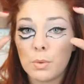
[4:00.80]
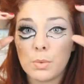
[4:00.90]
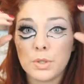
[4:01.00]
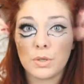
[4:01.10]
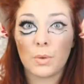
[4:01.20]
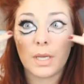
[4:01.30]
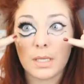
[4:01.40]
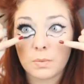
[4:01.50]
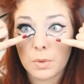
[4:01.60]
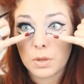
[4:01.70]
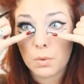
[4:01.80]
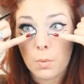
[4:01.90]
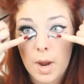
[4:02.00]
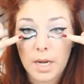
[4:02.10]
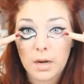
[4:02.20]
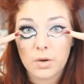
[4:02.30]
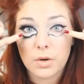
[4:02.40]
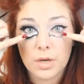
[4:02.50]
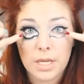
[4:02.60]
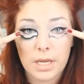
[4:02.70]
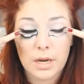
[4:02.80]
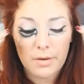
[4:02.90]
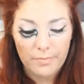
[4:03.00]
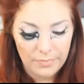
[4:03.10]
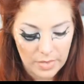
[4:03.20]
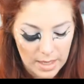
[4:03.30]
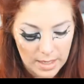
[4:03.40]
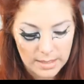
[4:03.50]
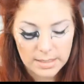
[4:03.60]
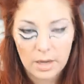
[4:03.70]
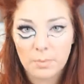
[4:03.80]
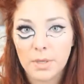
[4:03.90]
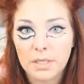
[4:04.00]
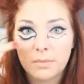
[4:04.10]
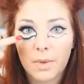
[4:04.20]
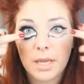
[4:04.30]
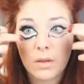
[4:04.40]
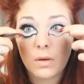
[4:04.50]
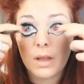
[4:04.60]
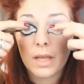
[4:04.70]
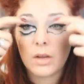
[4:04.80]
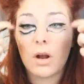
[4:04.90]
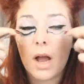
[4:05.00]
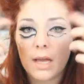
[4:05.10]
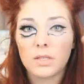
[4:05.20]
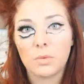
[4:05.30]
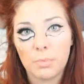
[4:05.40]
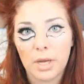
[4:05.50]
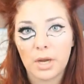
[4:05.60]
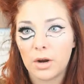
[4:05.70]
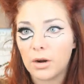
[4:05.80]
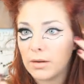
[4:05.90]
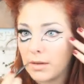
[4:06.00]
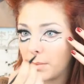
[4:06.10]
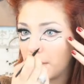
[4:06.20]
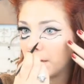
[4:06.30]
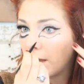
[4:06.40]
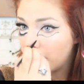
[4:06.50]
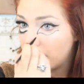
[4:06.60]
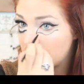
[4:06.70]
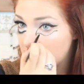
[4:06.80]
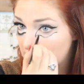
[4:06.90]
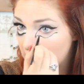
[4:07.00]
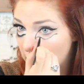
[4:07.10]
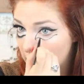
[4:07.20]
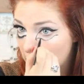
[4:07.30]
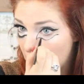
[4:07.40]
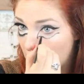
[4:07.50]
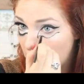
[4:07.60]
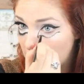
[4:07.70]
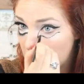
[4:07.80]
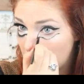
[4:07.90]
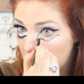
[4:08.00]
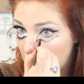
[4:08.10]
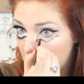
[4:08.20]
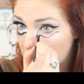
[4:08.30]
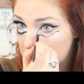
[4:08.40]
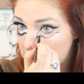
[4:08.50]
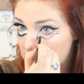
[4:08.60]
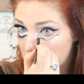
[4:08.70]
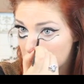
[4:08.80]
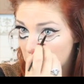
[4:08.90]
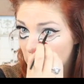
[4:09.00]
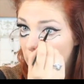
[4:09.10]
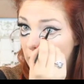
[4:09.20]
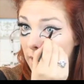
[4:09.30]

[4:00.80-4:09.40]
what we're doing is with the white under here, it's helping to make it look like your eyes are bigger. I mean, obviously you can't extend your